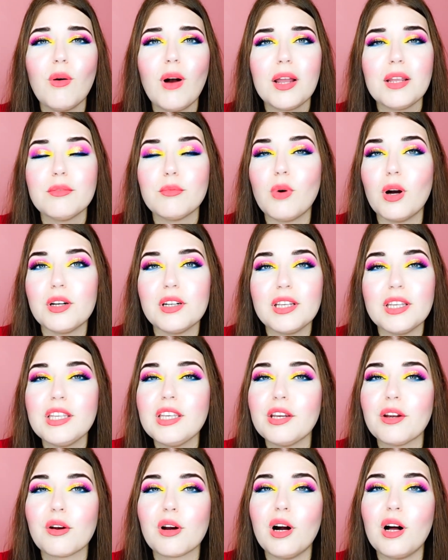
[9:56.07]
I want to
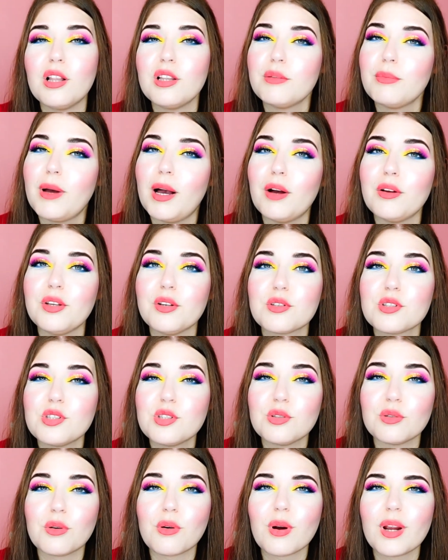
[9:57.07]
hear all about your
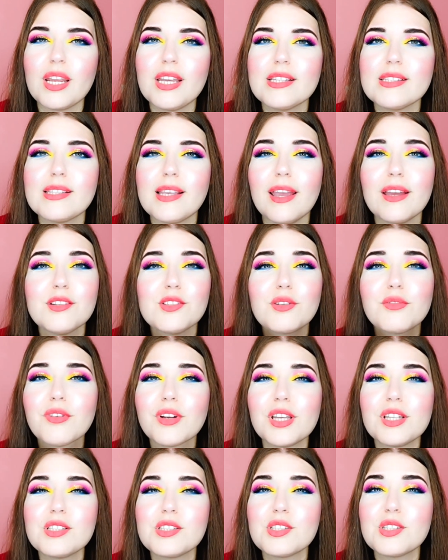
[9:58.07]
stories, and don't
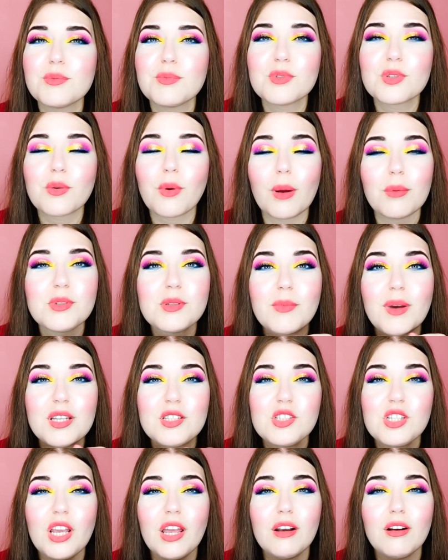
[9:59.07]
forget to subscribe to my
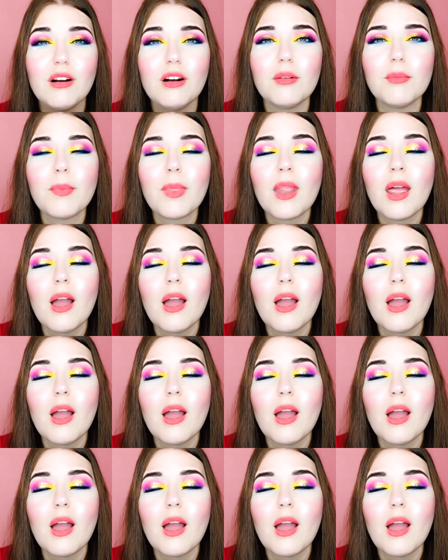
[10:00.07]
channel.